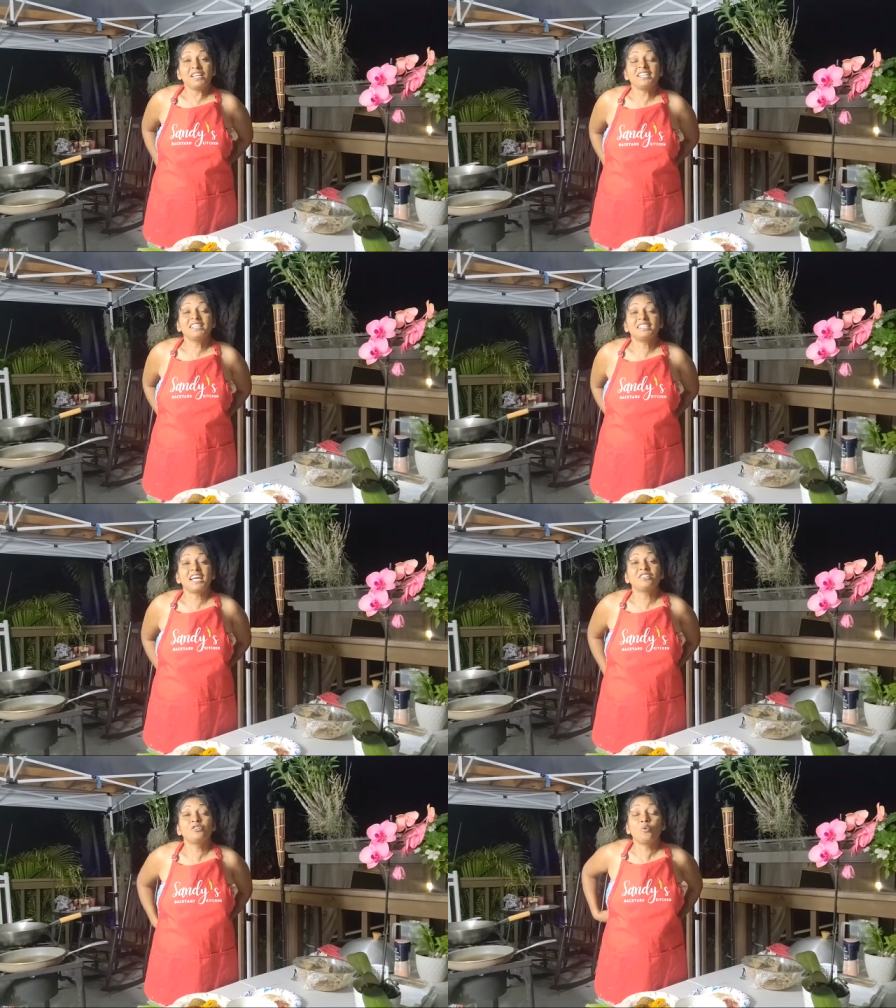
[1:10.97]
I
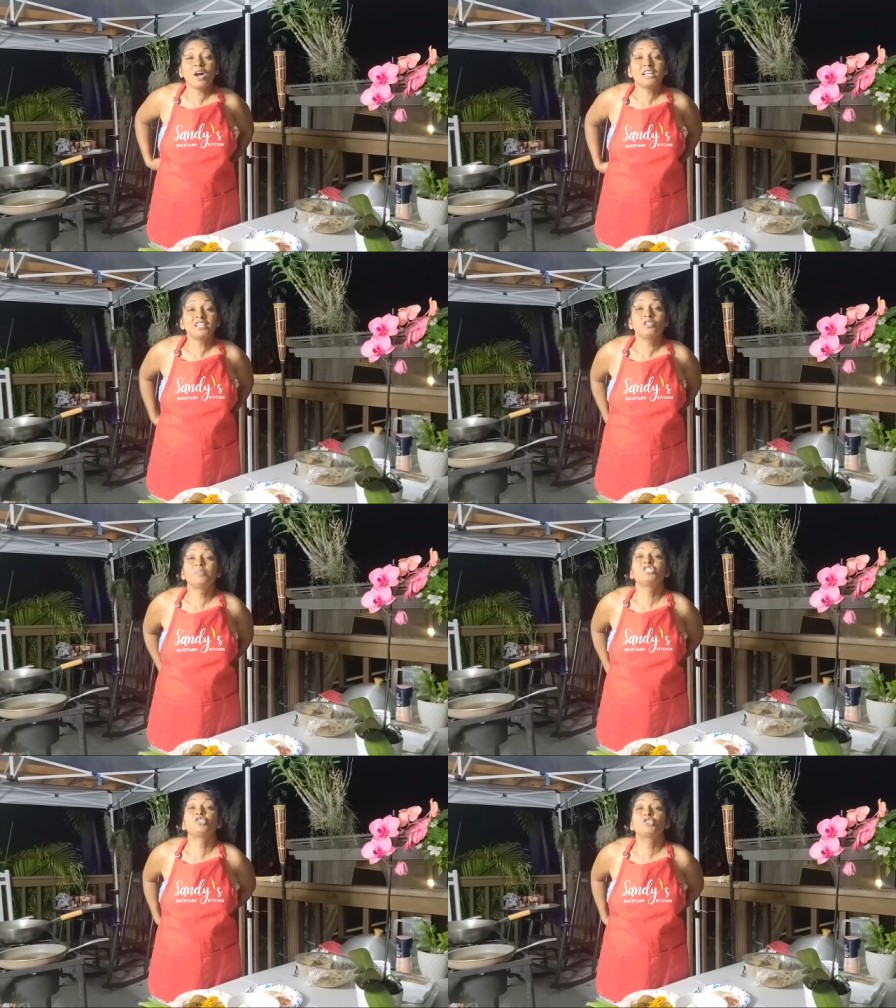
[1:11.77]
decided you know what it'll be
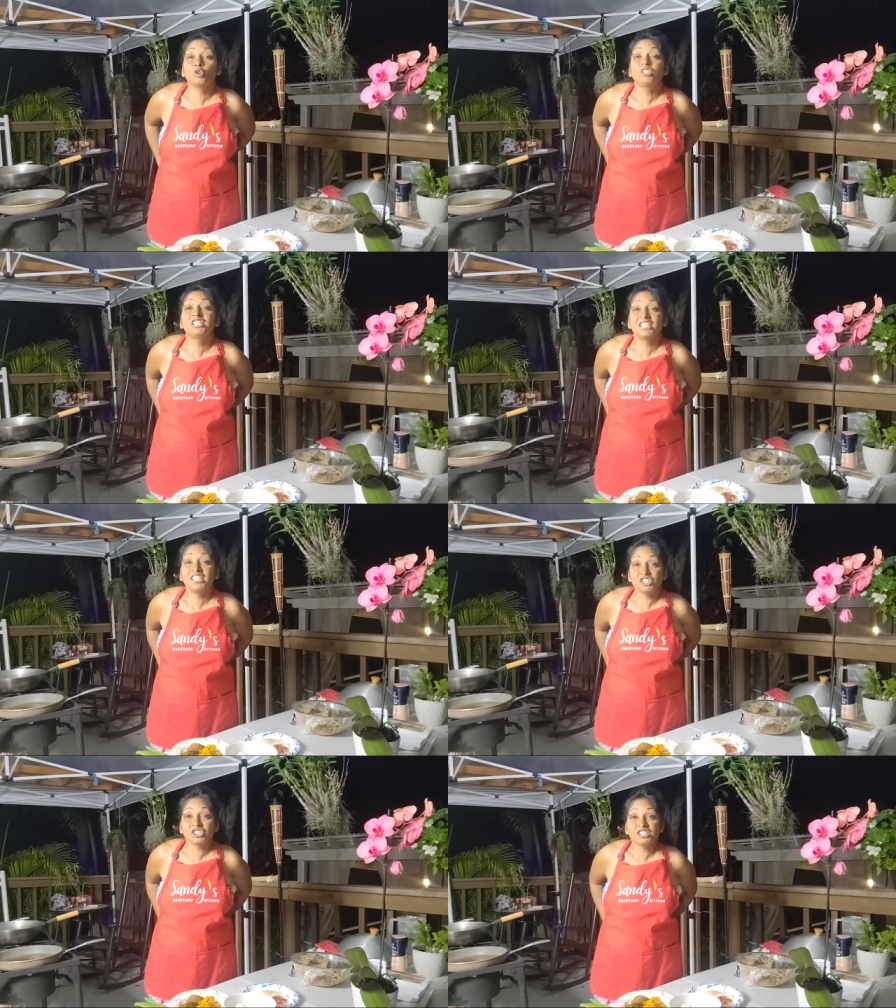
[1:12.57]
so
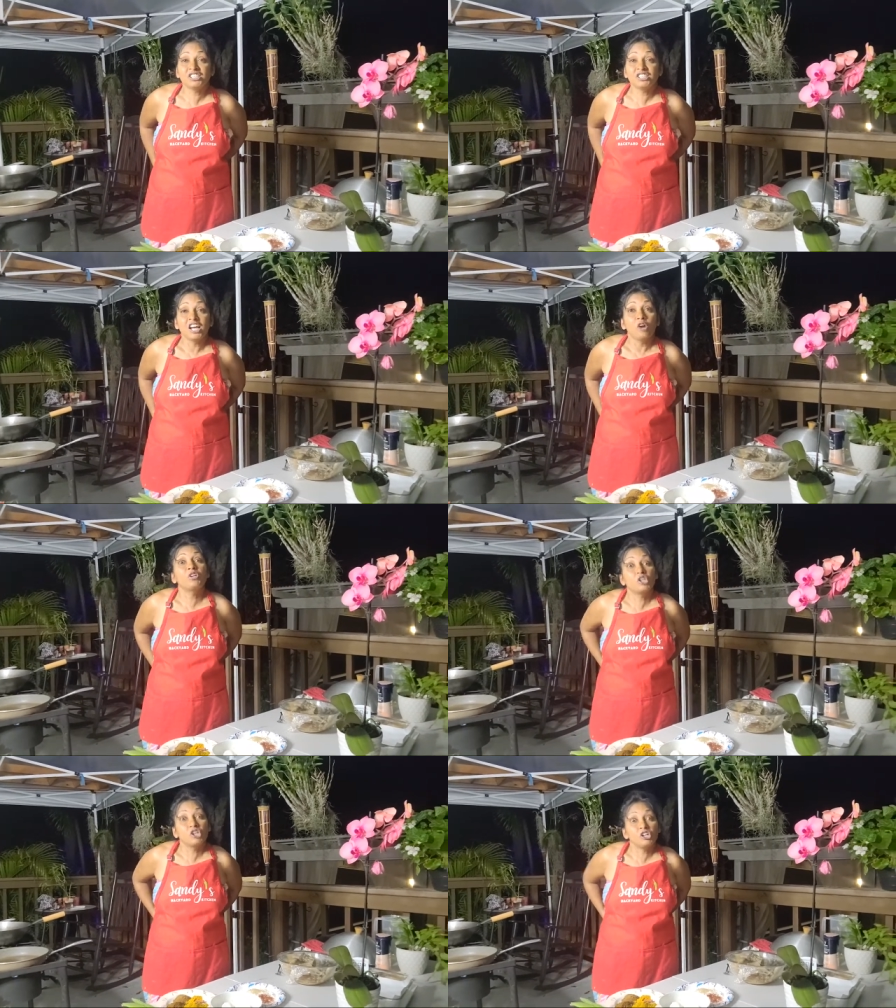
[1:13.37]
delicious with
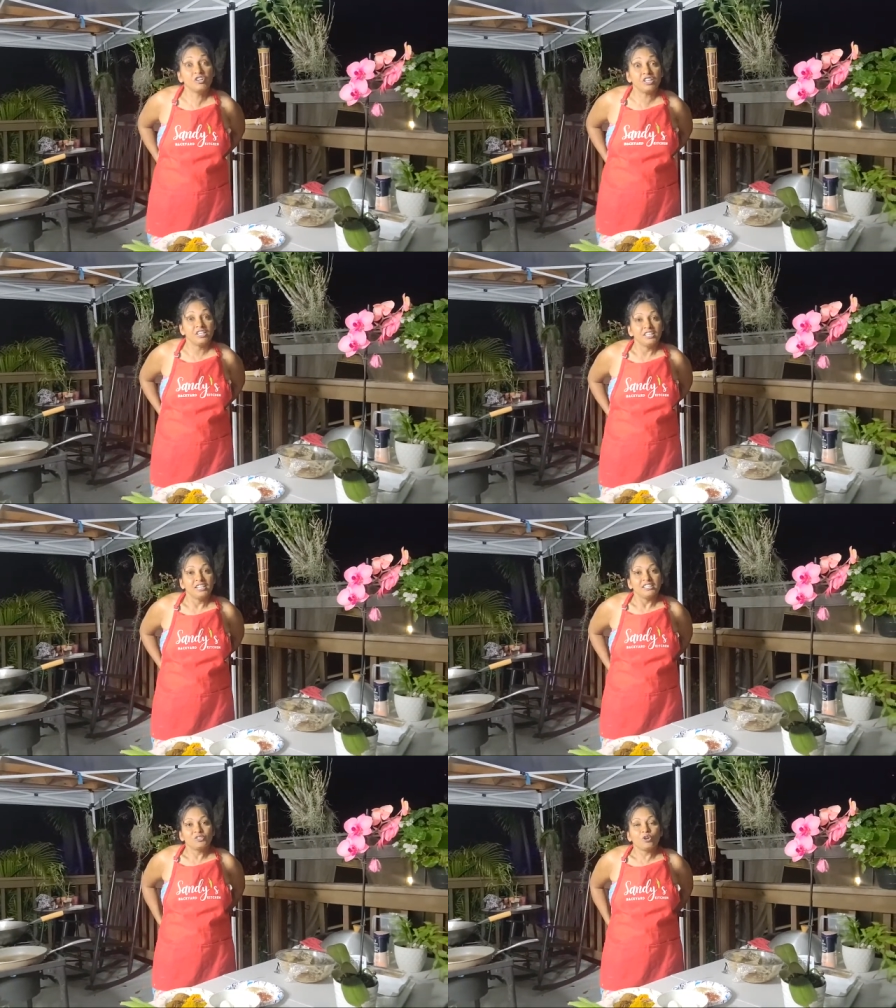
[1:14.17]
curry
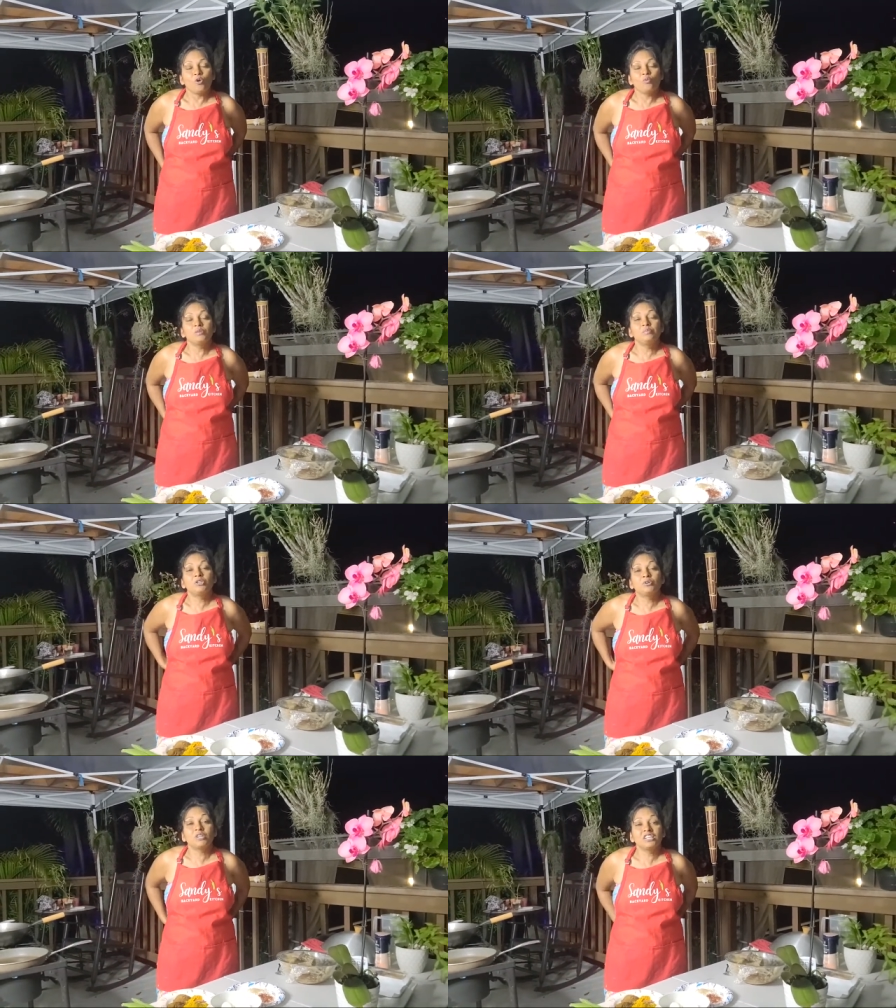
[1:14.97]
so we'll be
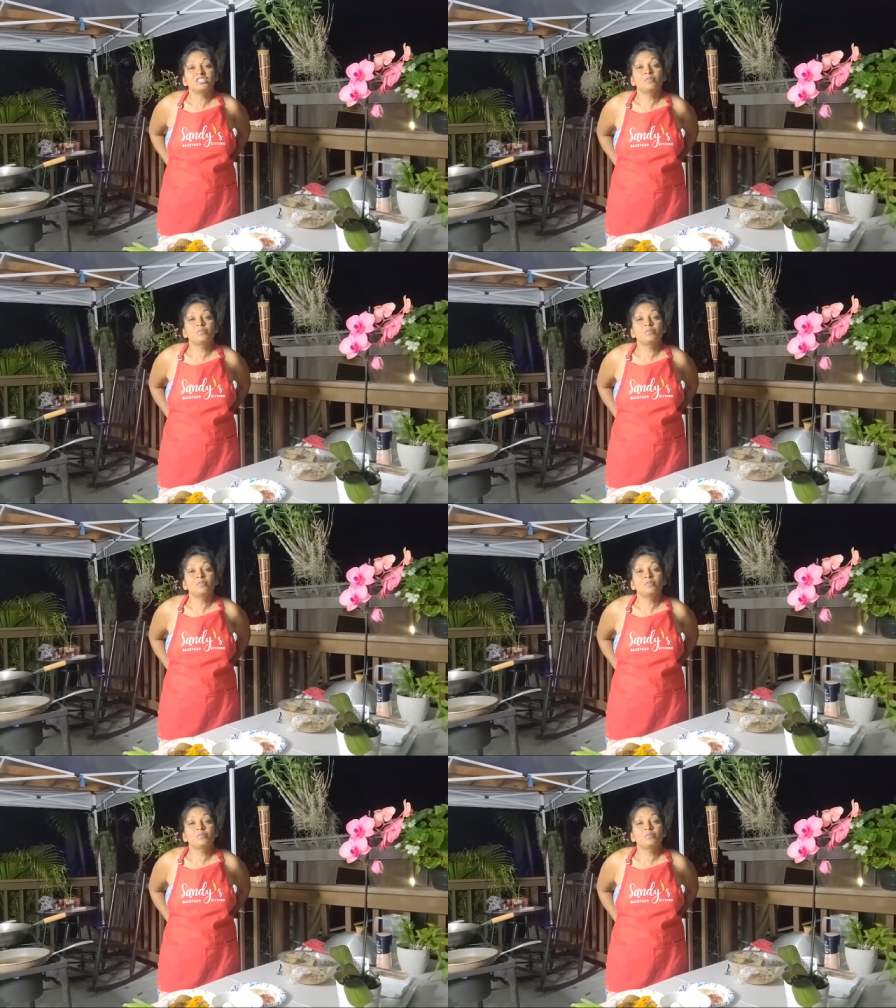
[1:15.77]
cooking some